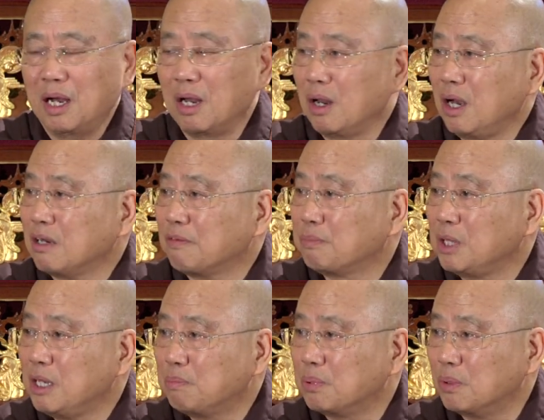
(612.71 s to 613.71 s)
a lot of
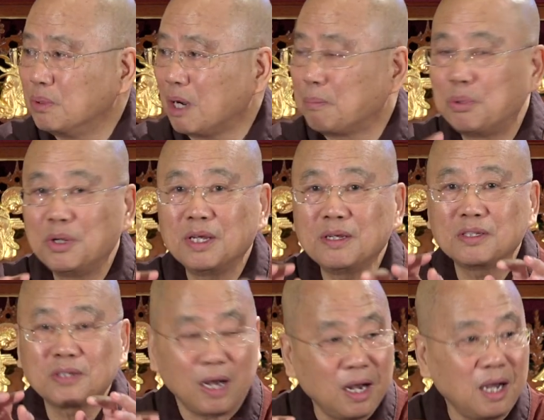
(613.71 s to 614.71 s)
people are putting
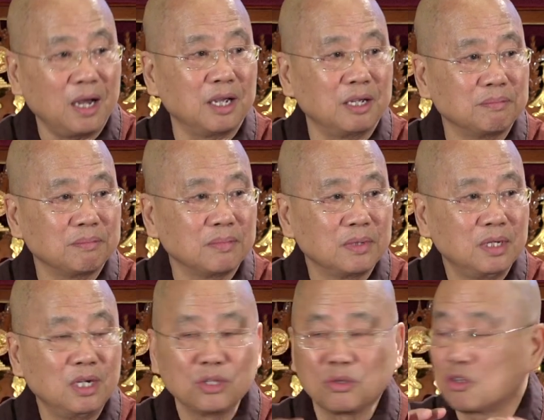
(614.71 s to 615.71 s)
time
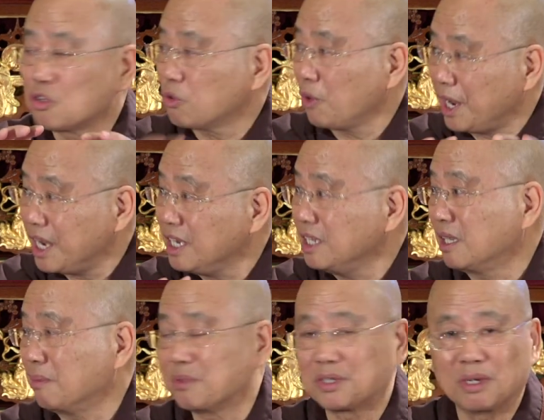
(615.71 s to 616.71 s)
to train
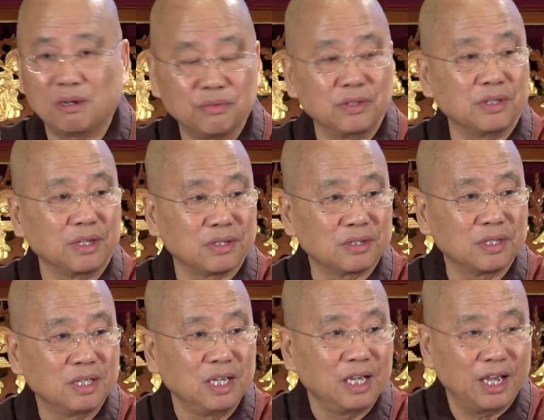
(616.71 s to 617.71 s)
themselves in this.
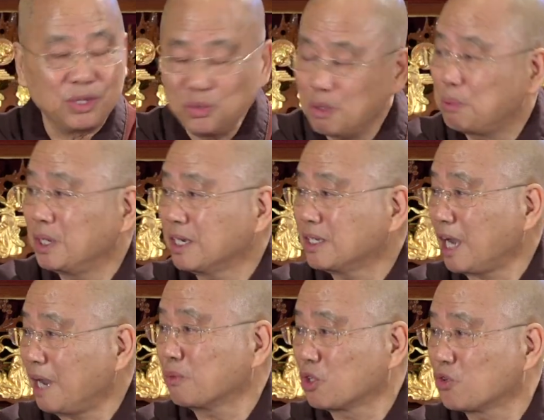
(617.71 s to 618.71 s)
And you are putting
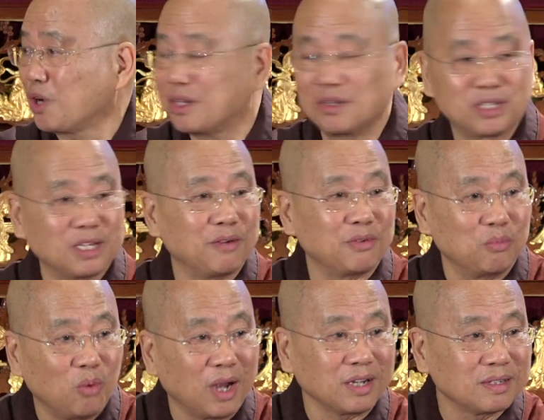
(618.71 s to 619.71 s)
time to train yourself
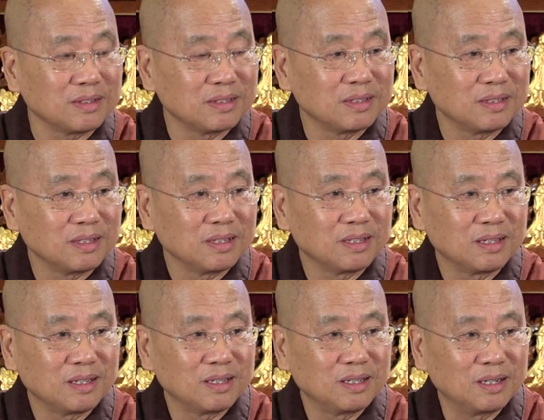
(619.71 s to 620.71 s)
in what?
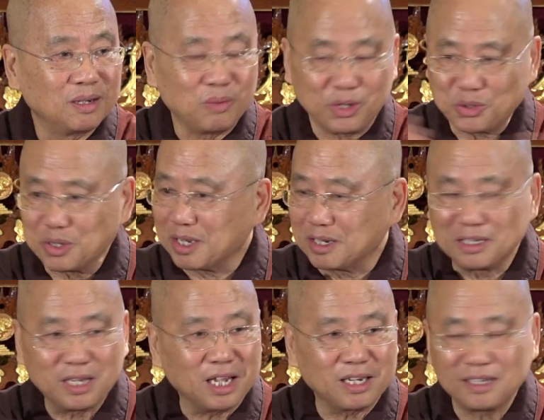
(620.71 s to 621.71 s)
Watching
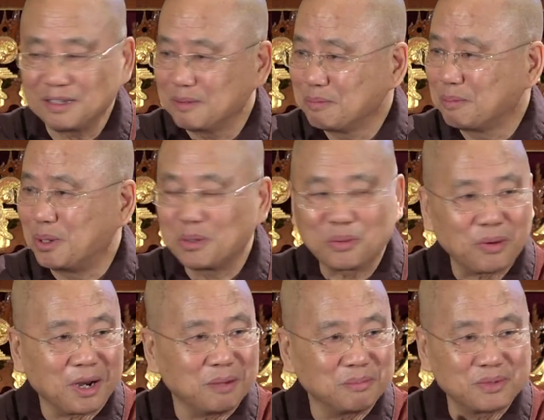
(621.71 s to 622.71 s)
entertaining
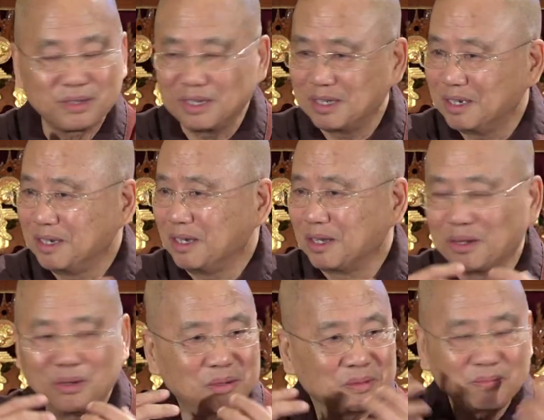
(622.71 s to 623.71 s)
programs,
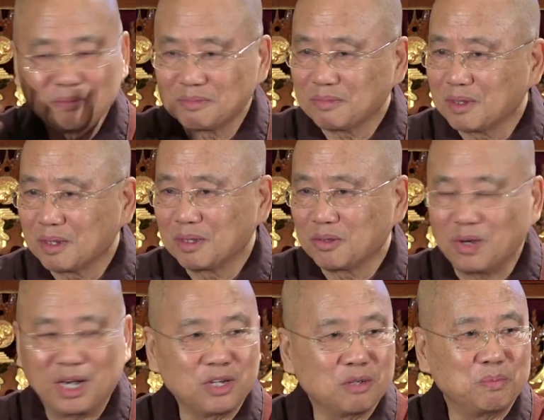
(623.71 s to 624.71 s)
you know,
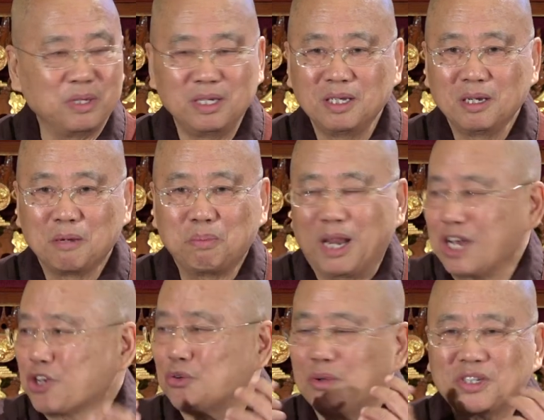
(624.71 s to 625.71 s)
trying to be
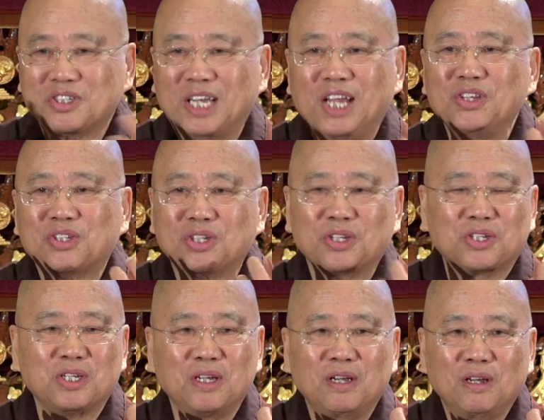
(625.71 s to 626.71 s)
pleasure,
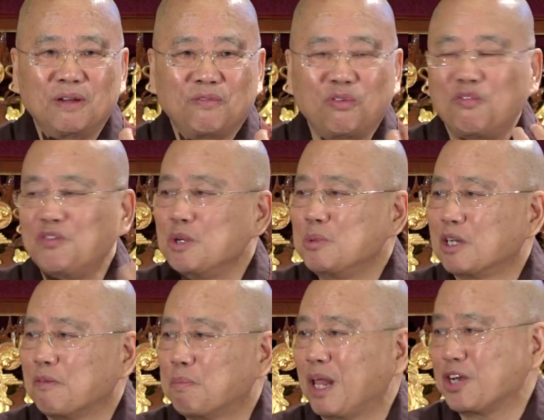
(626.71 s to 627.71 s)
senses,
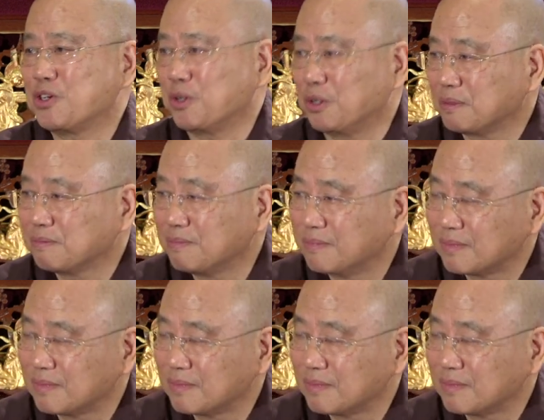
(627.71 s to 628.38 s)
fulfillment of pleasure.